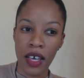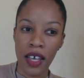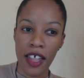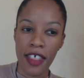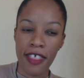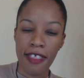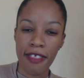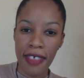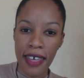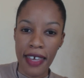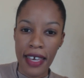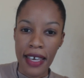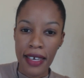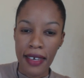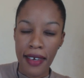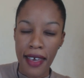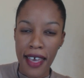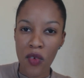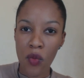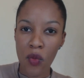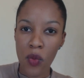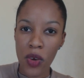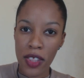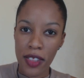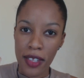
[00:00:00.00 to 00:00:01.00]

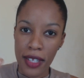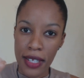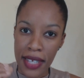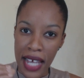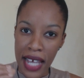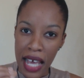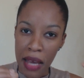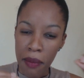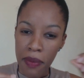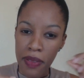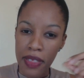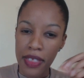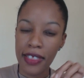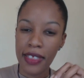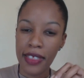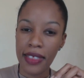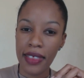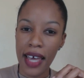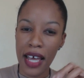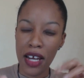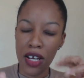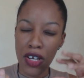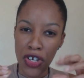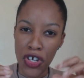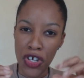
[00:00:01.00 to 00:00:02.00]
thinking with depth
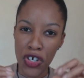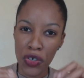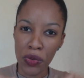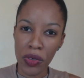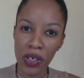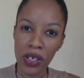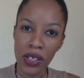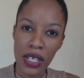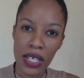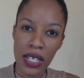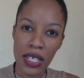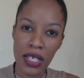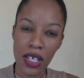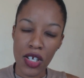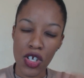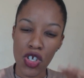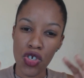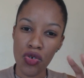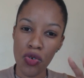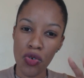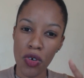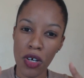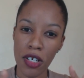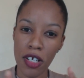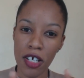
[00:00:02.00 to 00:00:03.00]
and nuance is
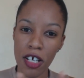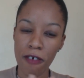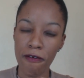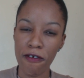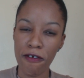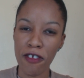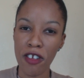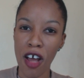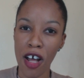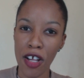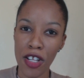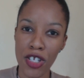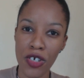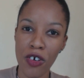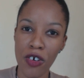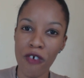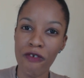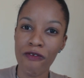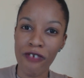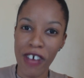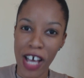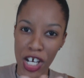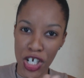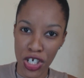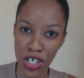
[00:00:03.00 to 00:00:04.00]
sort of not so
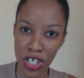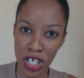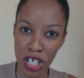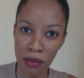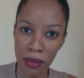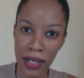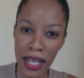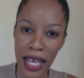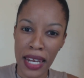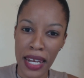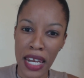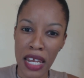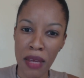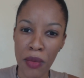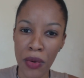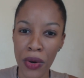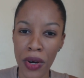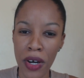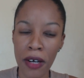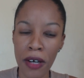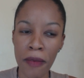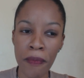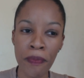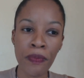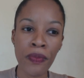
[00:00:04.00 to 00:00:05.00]
fashionable
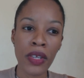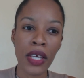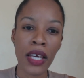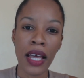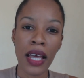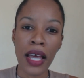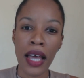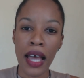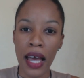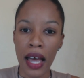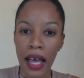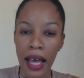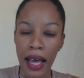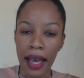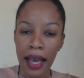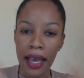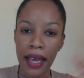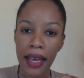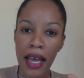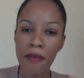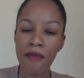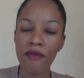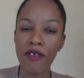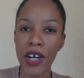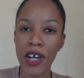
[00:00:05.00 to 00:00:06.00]
anymore.
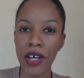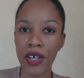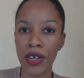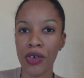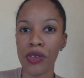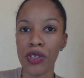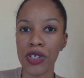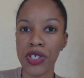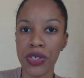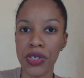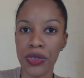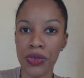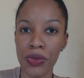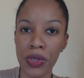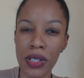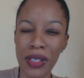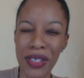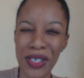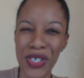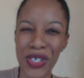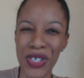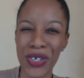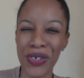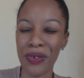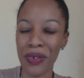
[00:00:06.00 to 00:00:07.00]
I'm very old school,
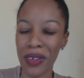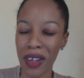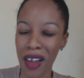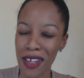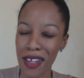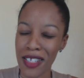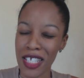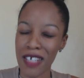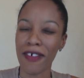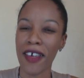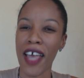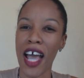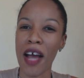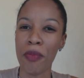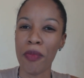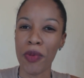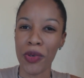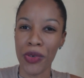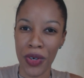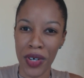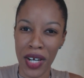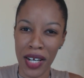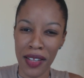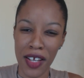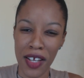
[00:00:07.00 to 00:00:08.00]
so lots of
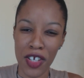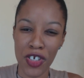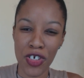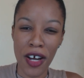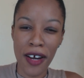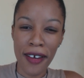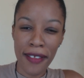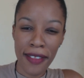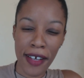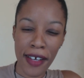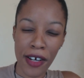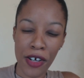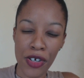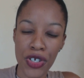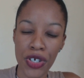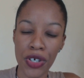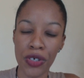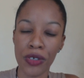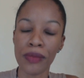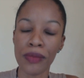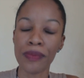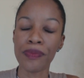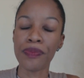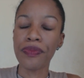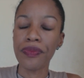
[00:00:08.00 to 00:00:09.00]
Capricorn in the chart there.
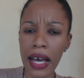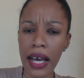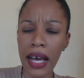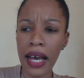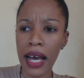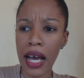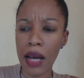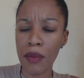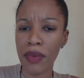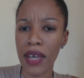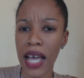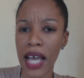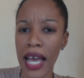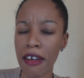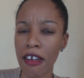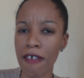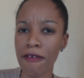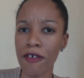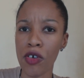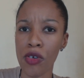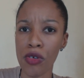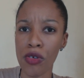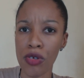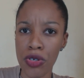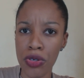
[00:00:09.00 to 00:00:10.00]
So I'm kind
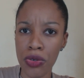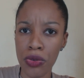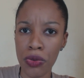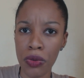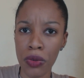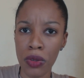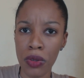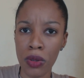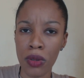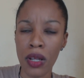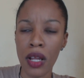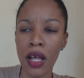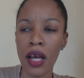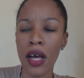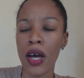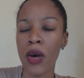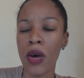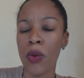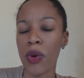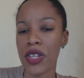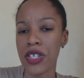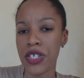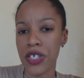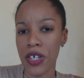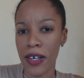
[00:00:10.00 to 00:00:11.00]
of old school
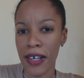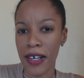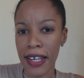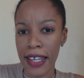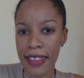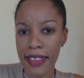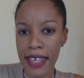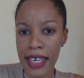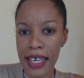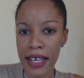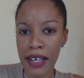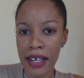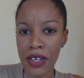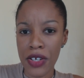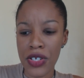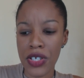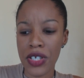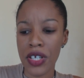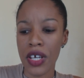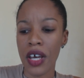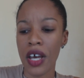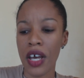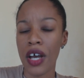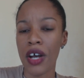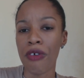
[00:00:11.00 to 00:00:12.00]
with certain
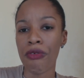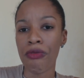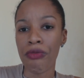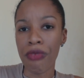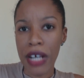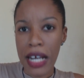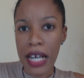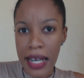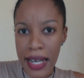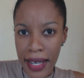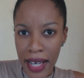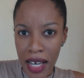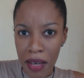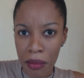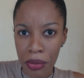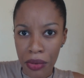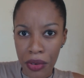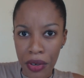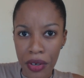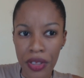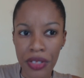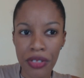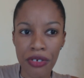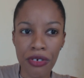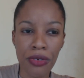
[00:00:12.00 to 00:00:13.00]
things. Reading a
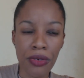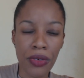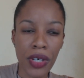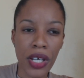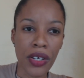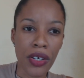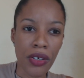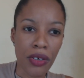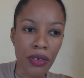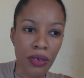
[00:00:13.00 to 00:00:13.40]
book through,